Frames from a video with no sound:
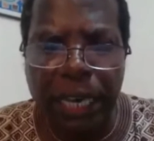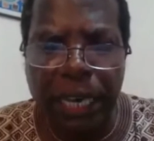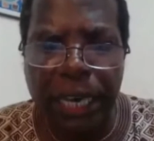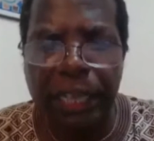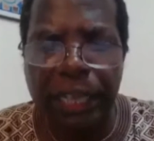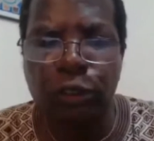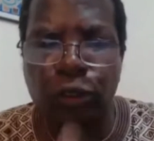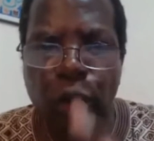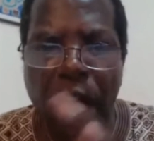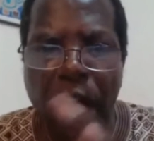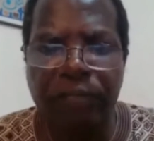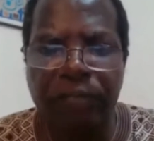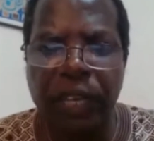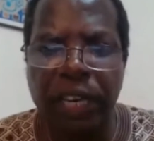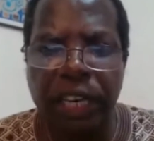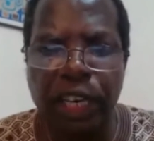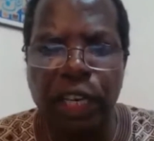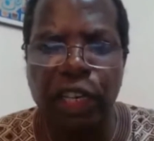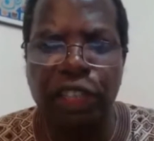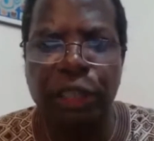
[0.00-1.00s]
and to have the
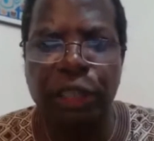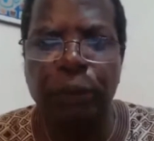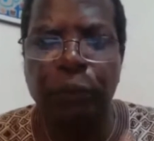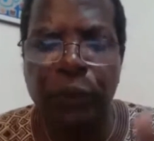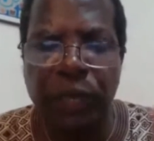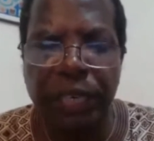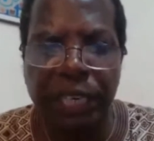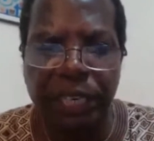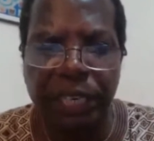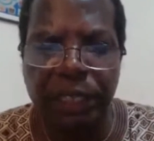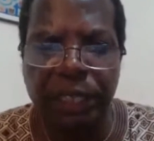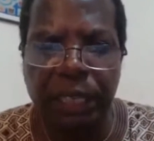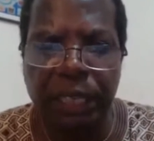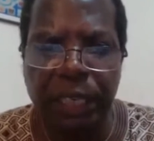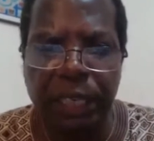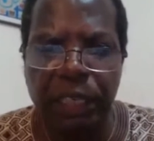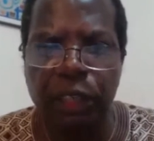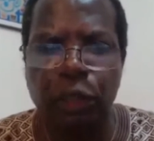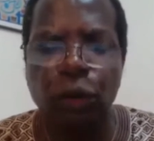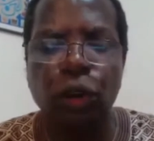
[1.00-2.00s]
leadership we need
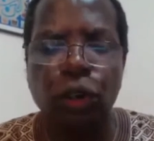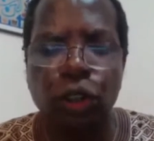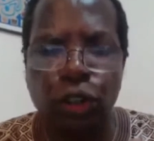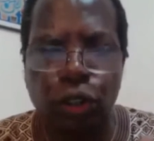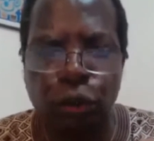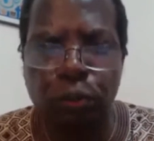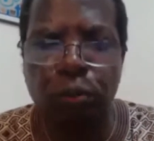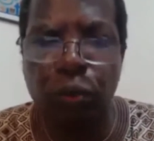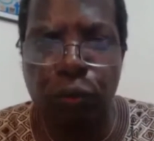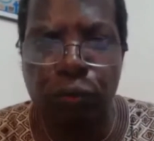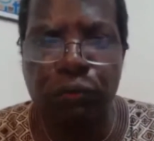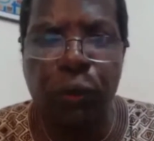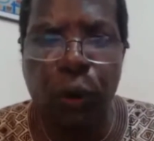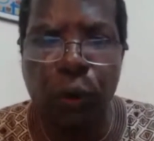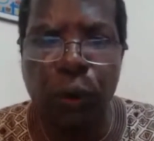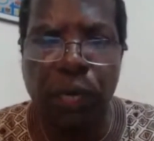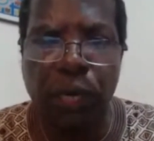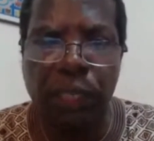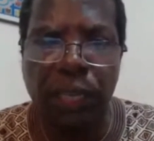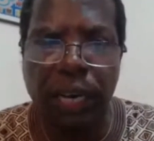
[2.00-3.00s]
in order to move
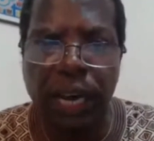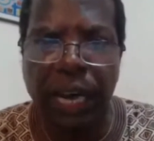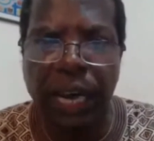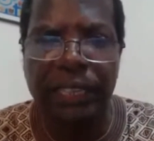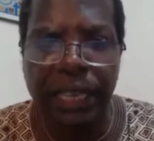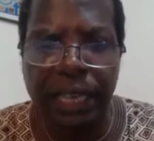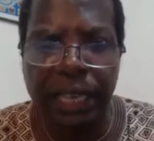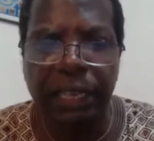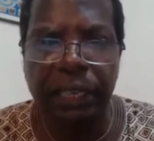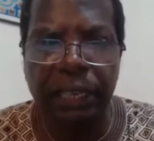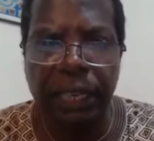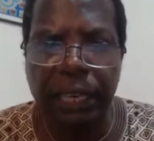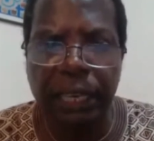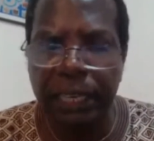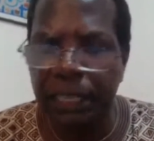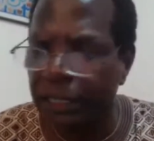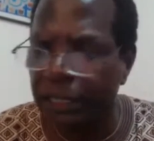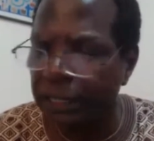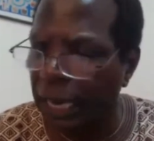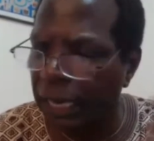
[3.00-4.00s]
forward? I think
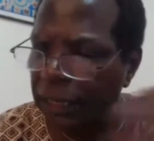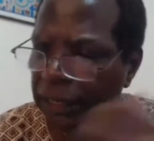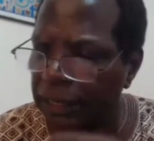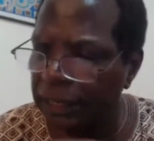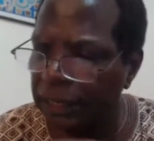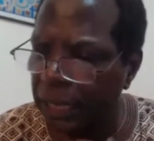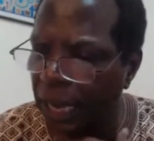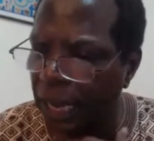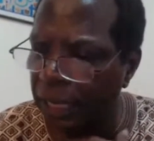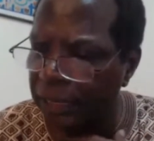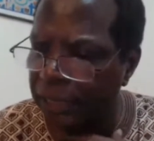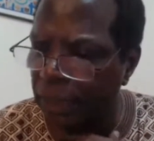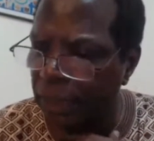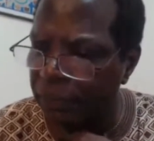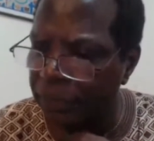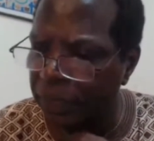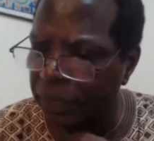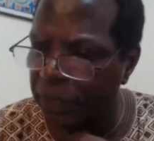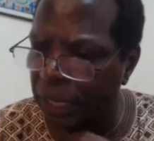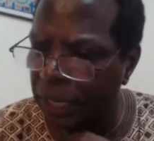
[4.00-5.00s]
that's
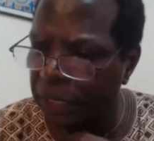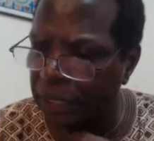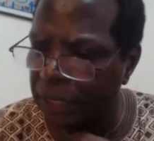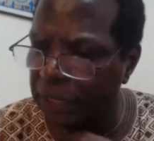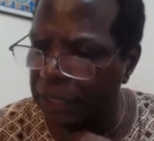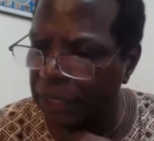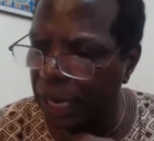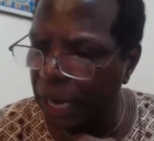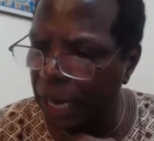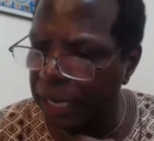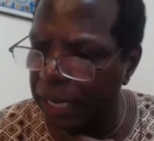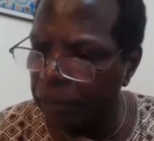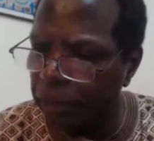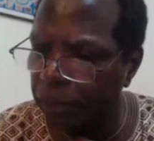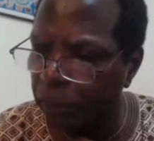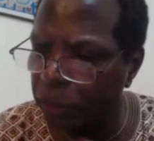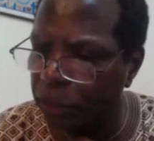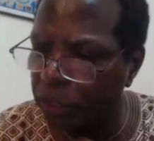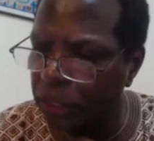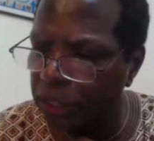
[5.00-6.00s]
something that is
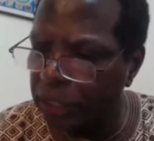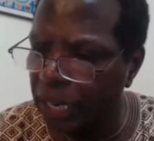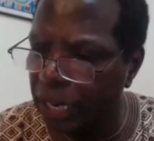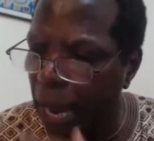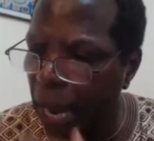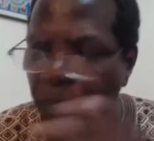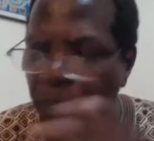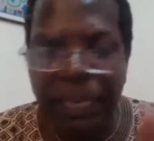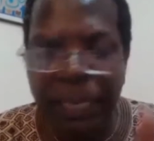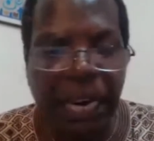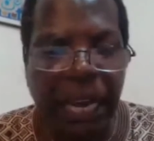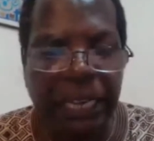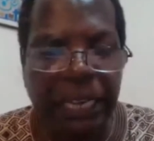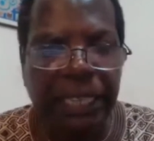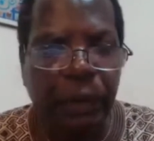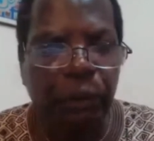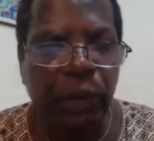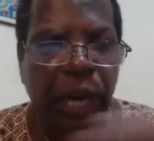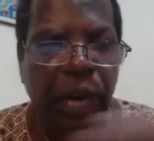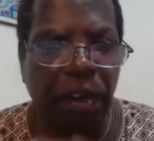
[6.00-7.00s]
important, and I'm
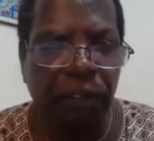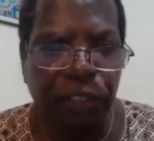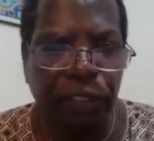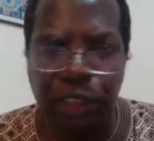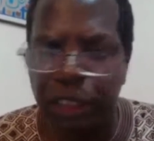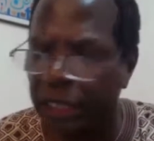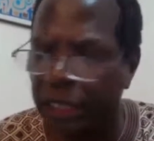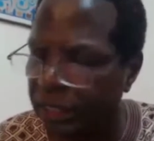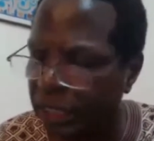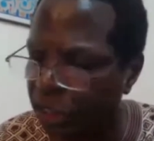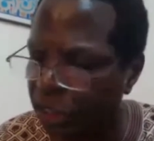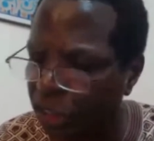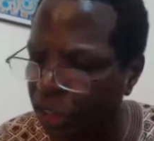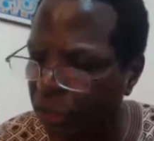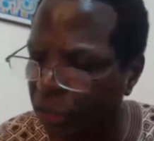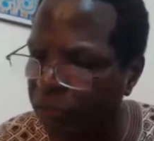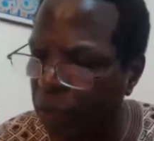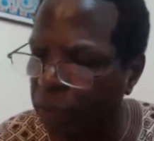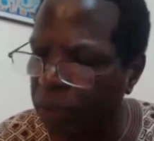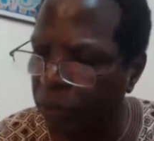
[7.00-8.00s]
glad that we have
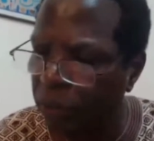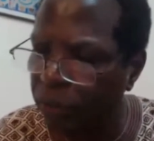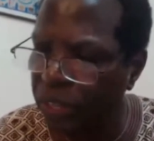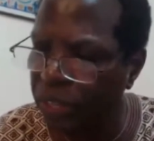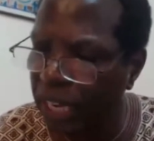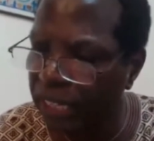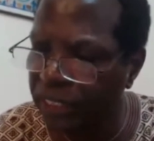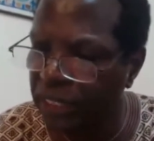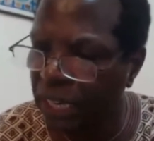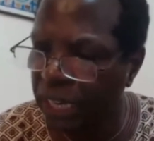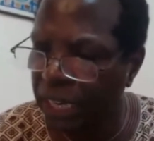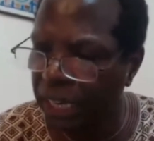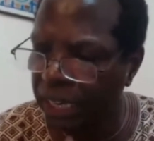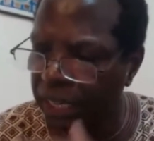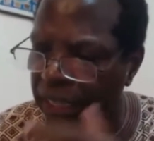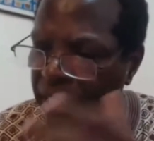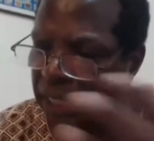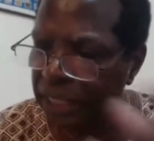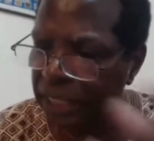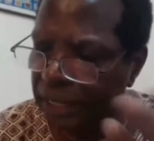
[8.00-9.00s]
Sheikh Fatma with us.
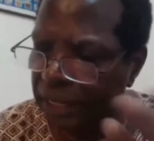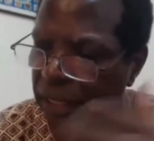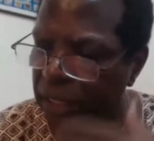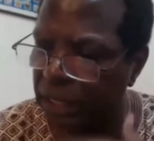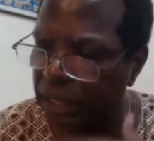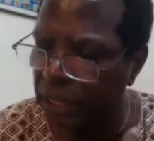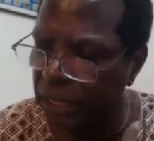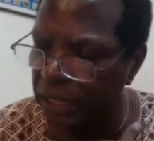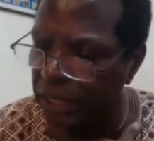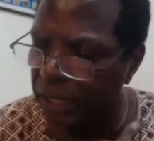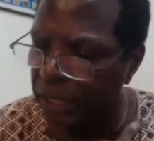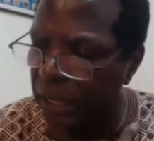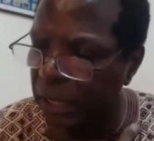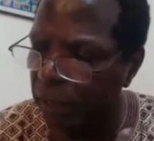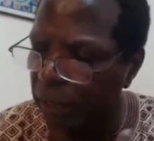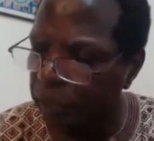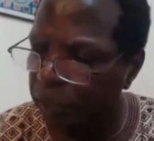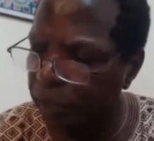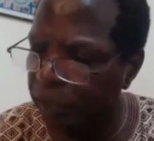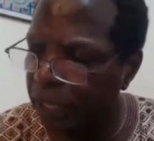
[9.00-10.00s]
He can certainly
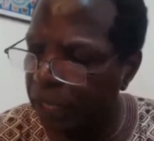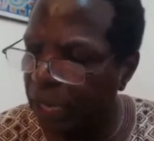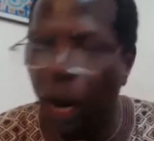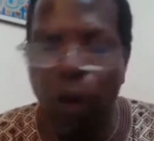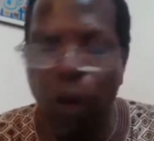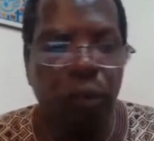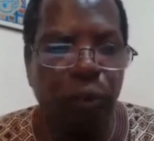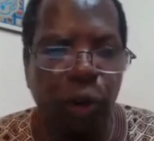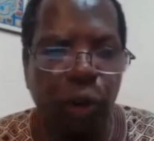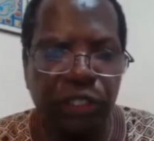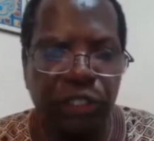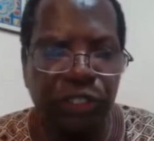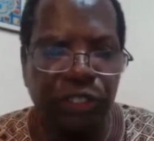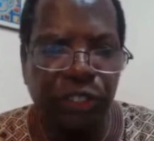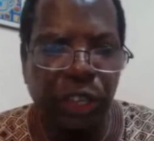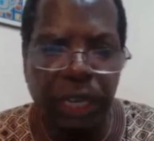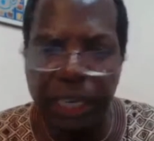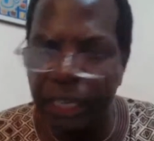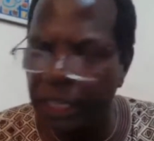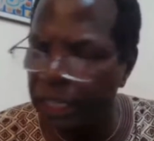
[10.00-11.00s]
be our
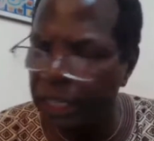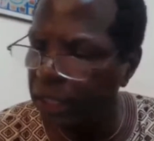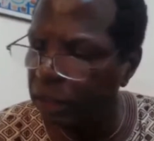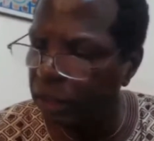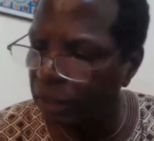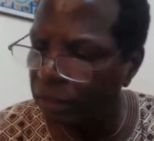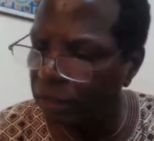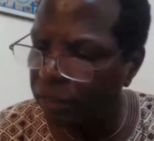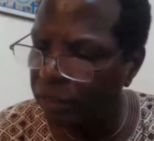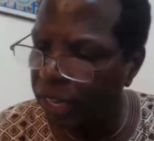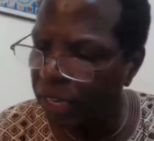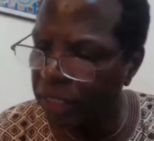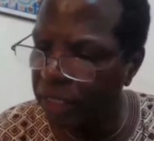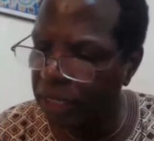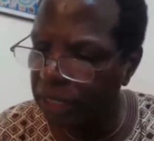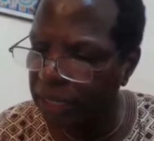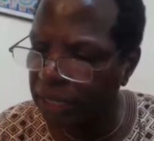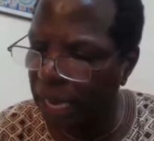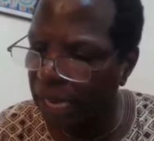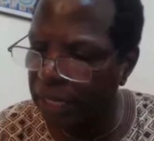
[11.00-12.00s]
voice in conveying
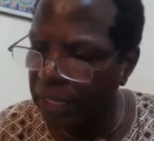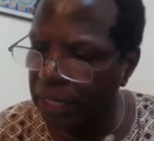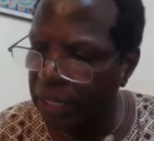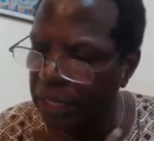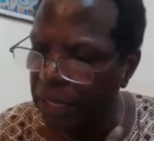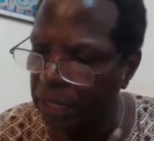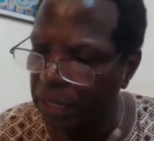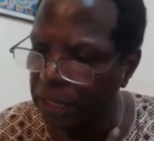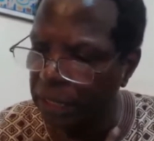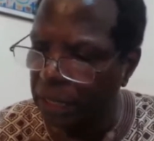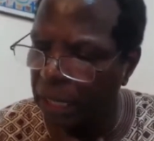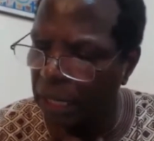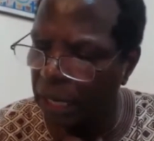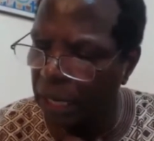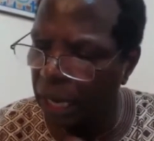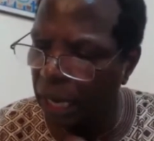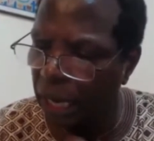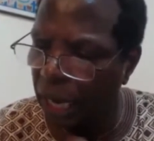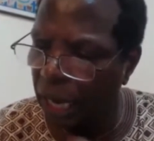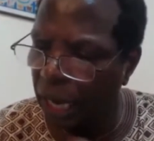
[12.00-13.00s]
these ideas
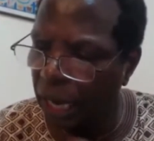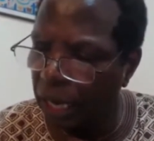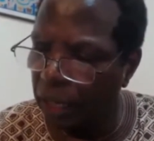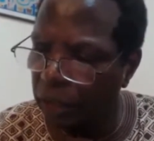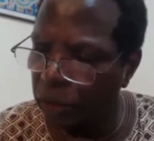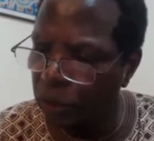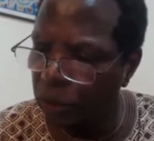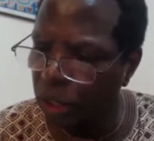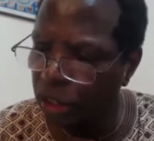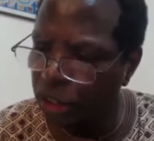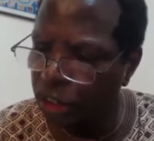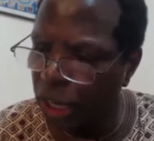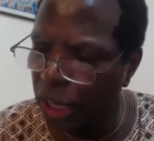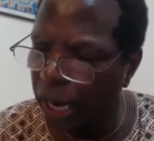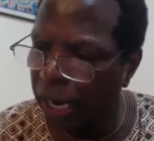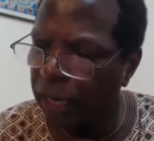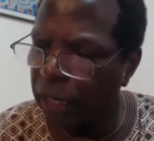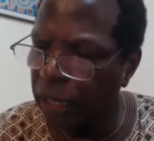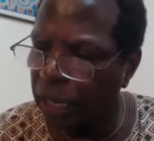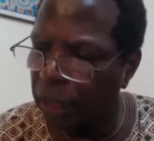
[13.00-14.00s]
to the
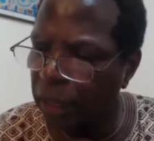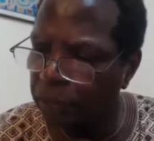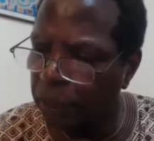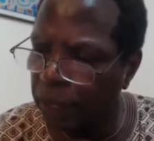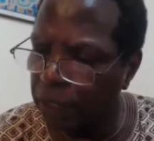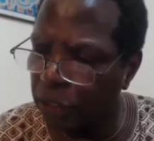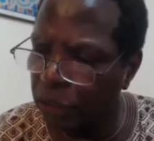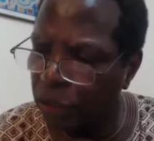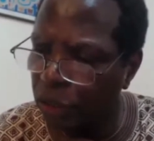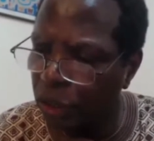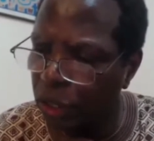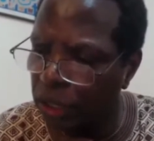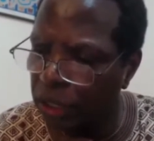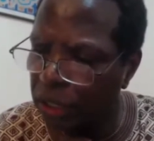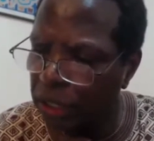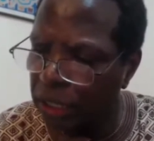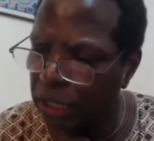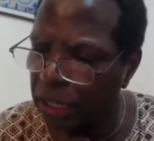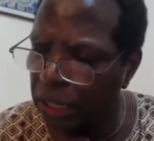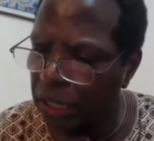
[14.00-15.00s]
Sheikh, and
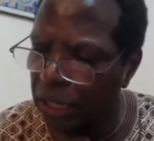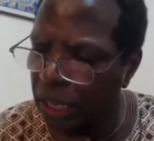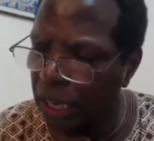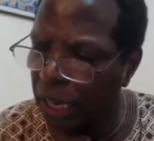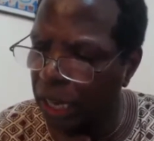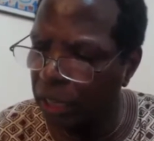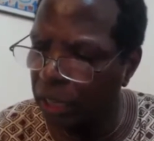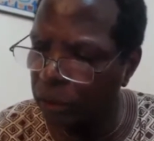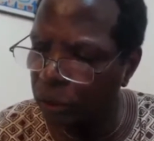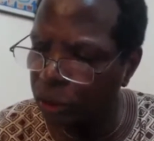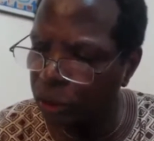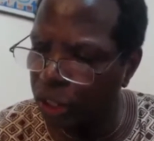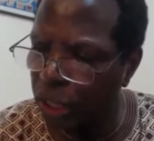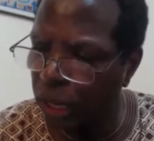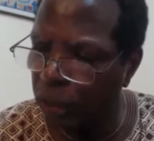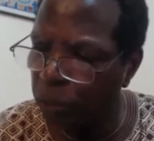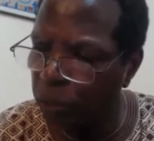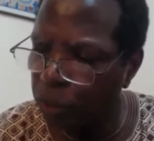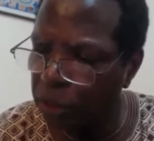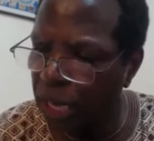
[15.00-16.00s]
particularly to
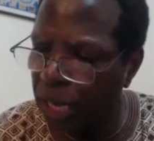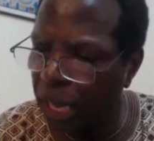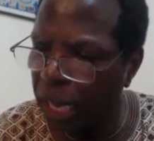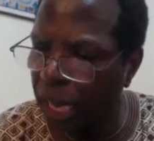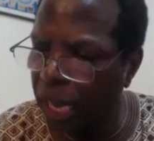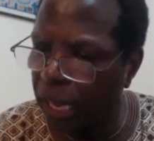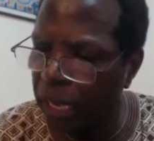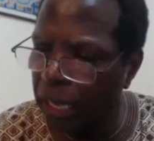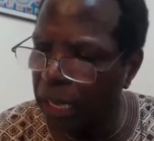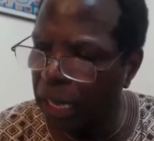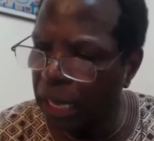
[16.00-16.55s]
Sheikh Muntaka.